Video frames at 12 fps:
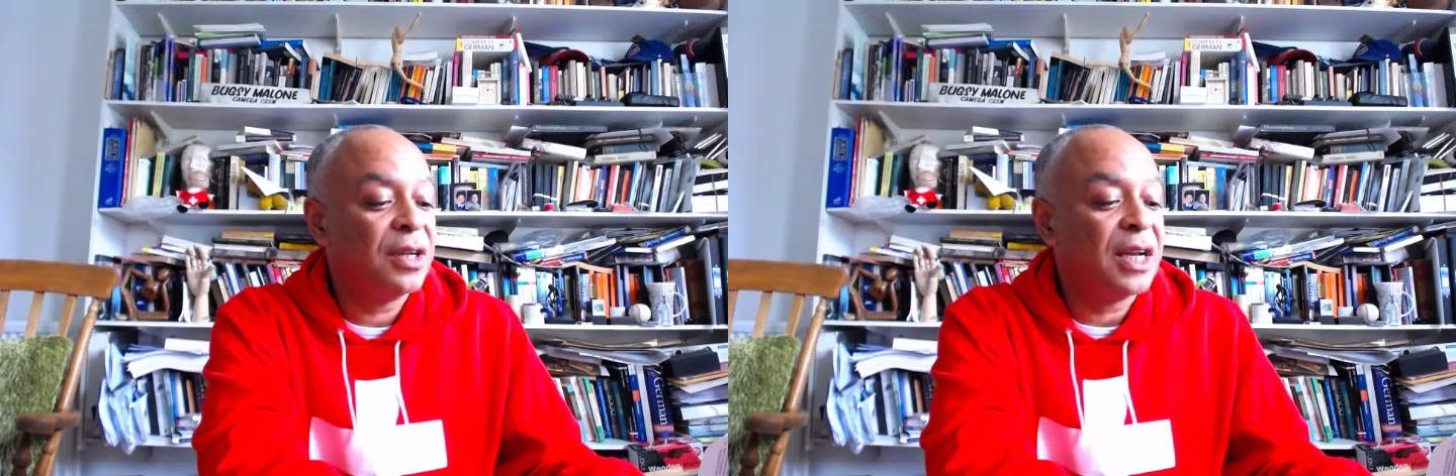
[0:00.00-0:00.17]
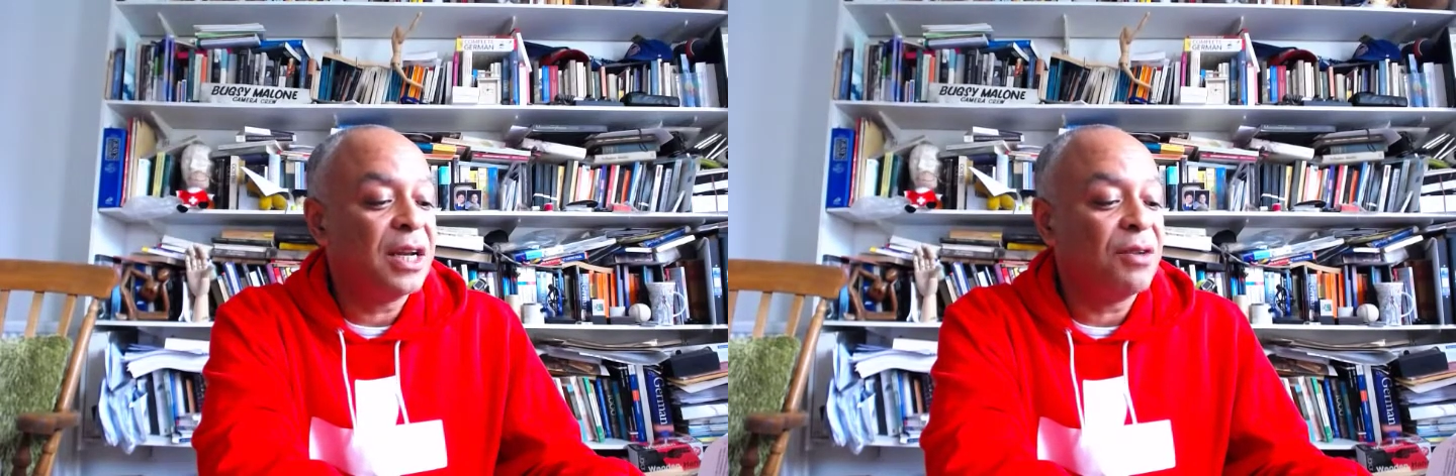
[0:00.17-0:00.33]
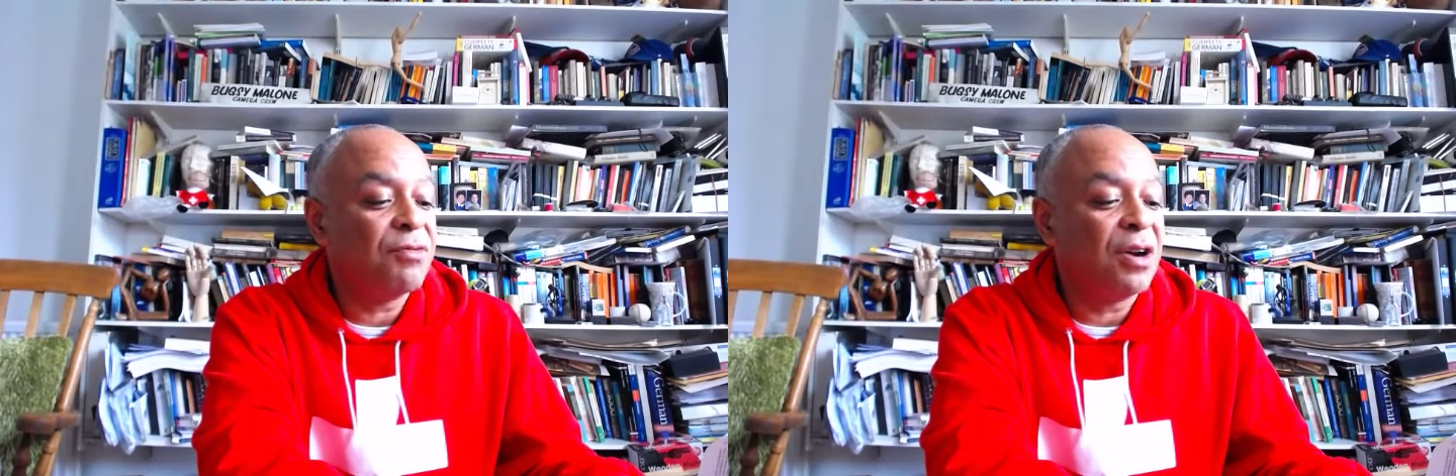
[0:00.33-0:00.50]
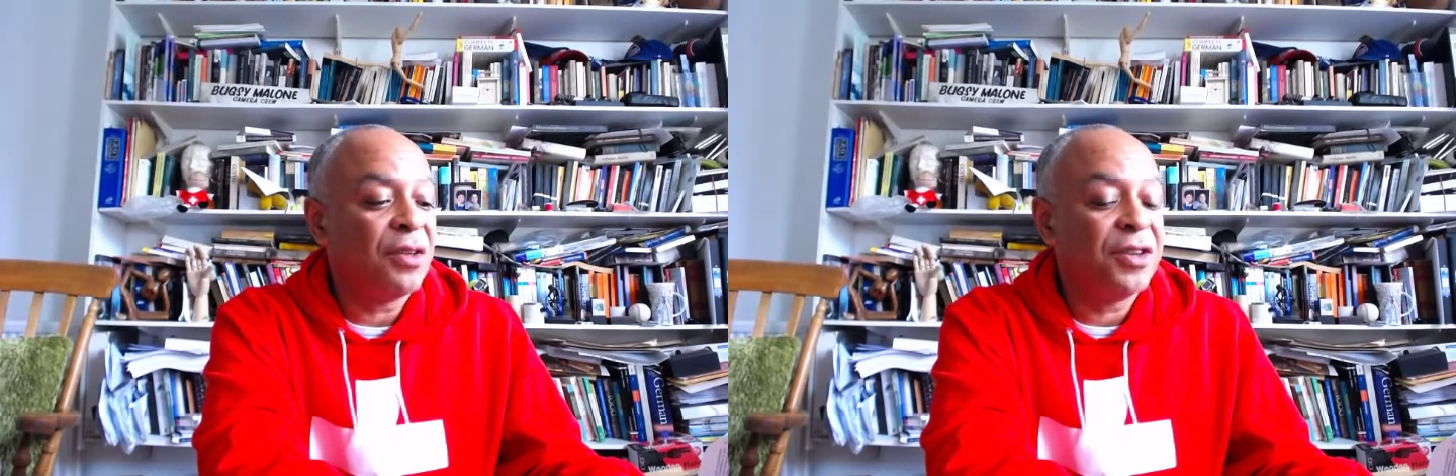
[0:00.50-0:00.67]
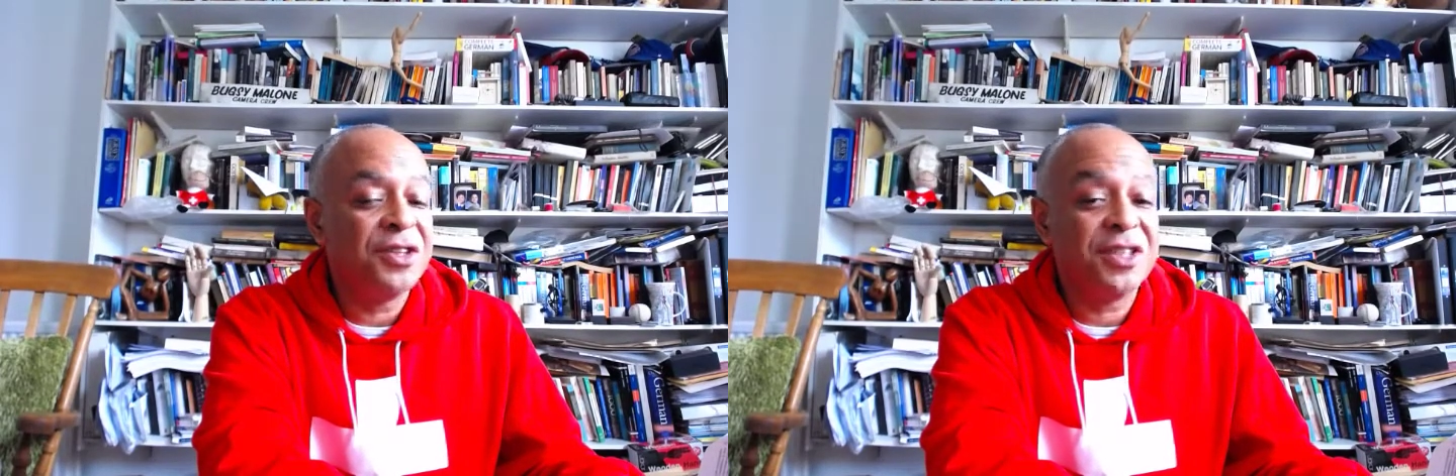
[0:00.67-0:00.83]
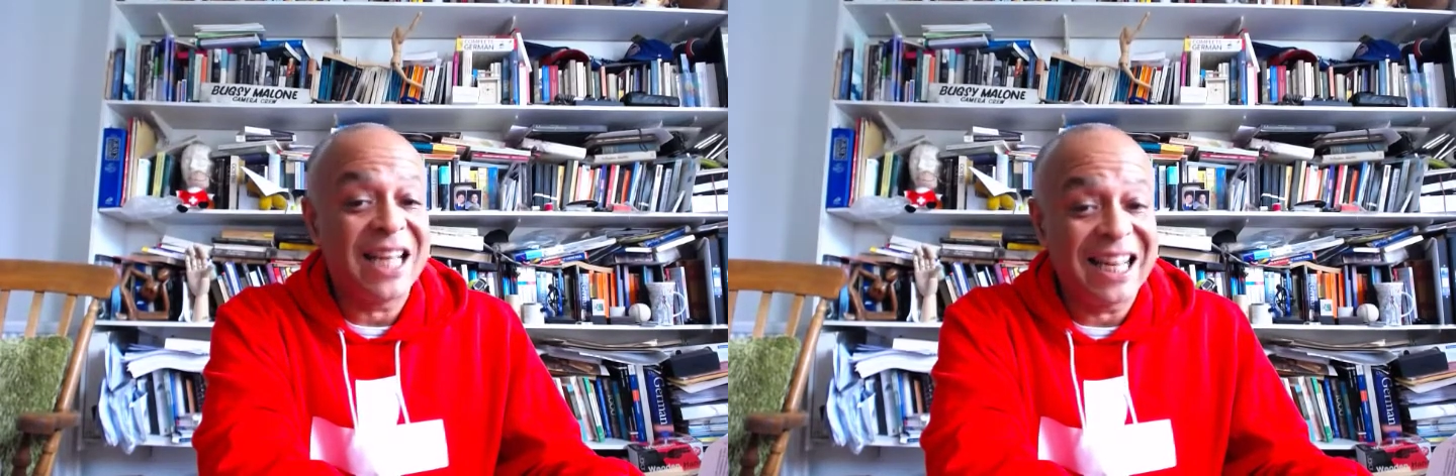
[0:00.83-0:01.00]
in a rather
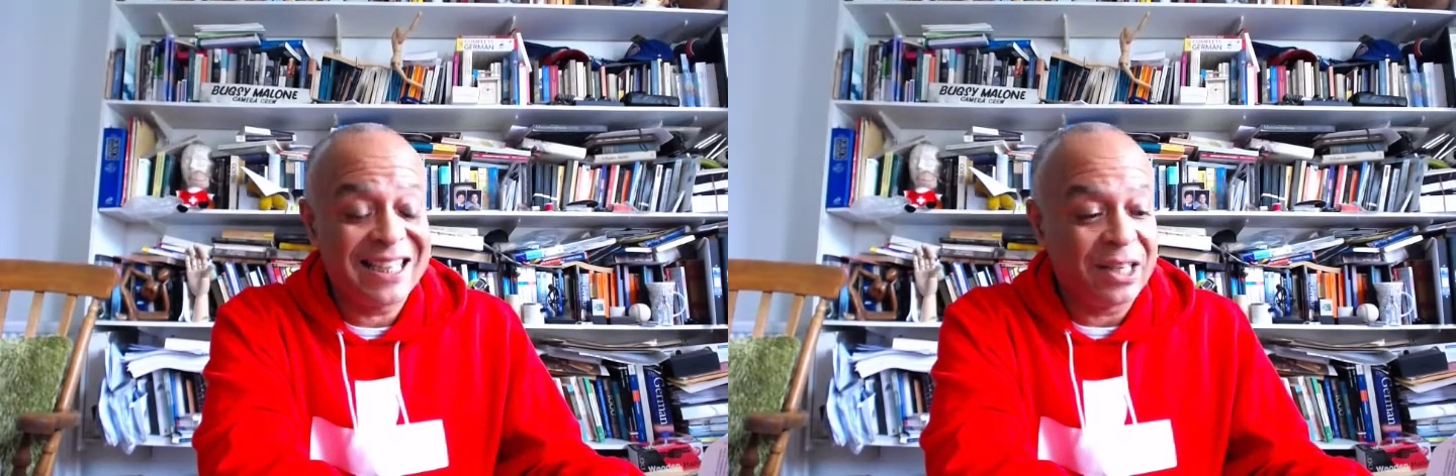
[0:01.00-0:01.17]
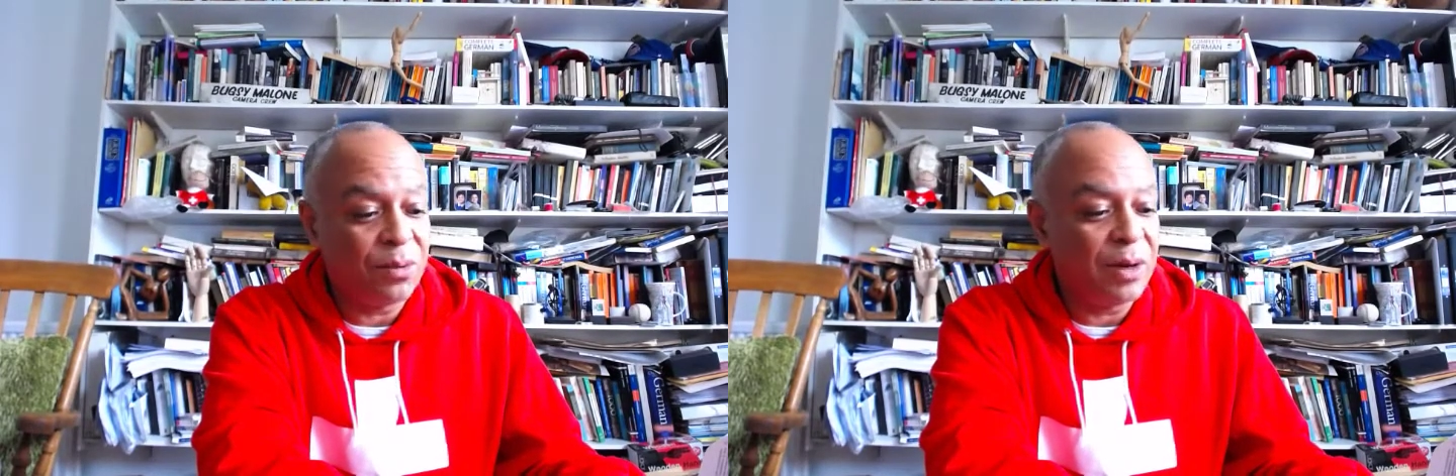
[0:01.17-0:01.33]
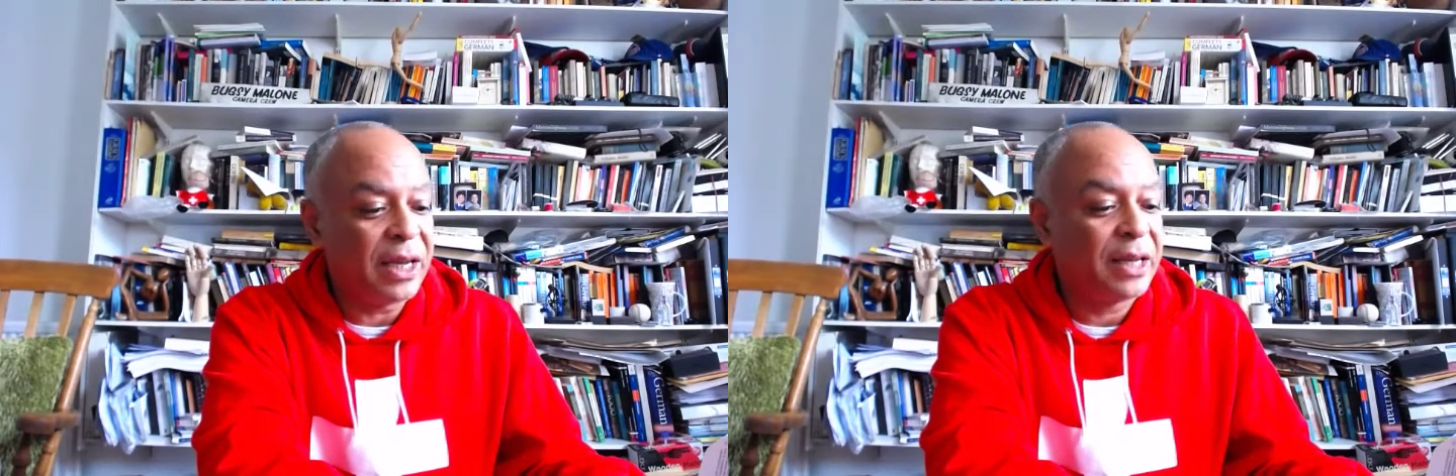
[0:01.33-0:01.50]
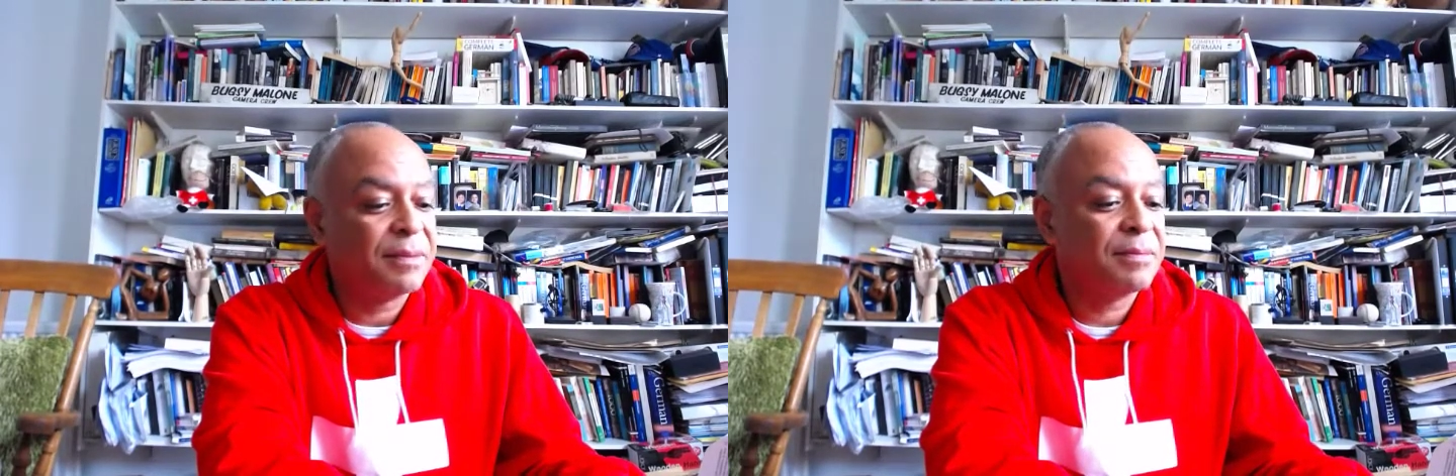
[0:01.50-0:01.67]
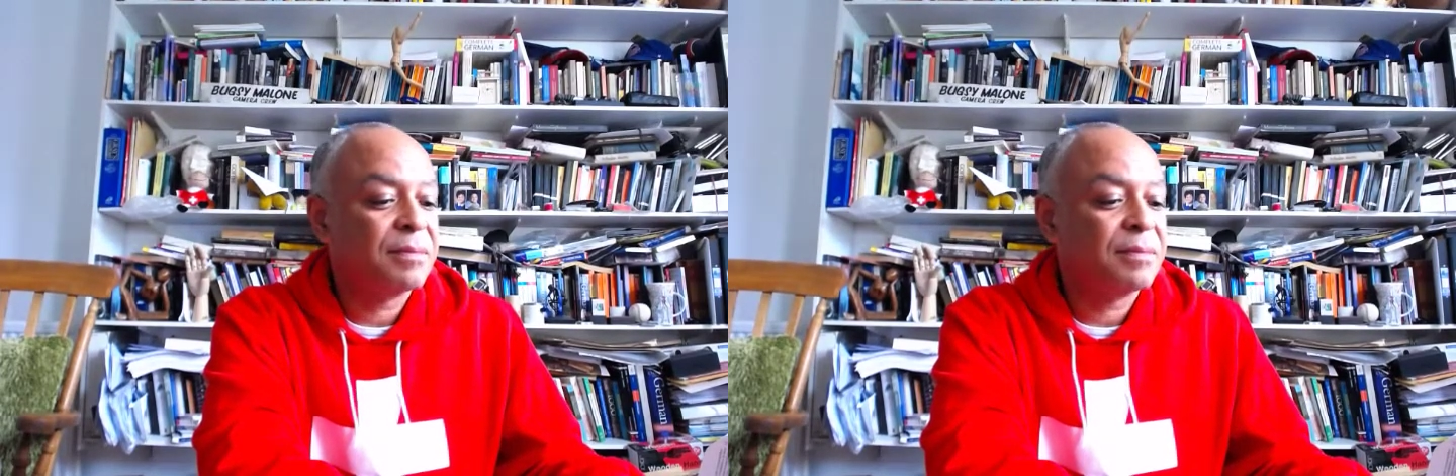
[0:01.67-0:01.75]
static way,